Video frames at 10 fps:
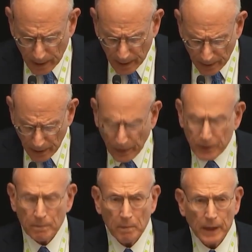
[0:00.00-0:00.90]
There is
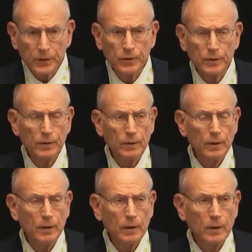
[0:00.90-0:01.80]
much
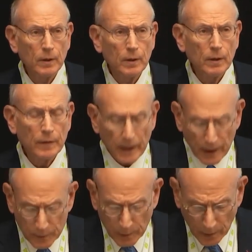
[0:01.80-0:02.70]
that
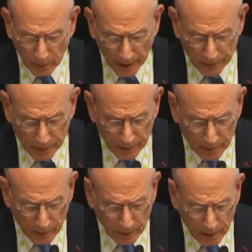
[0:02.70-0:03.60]
has progressed,
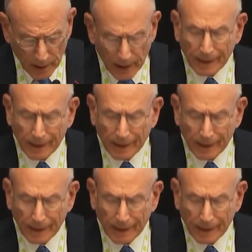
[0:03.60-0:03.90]
and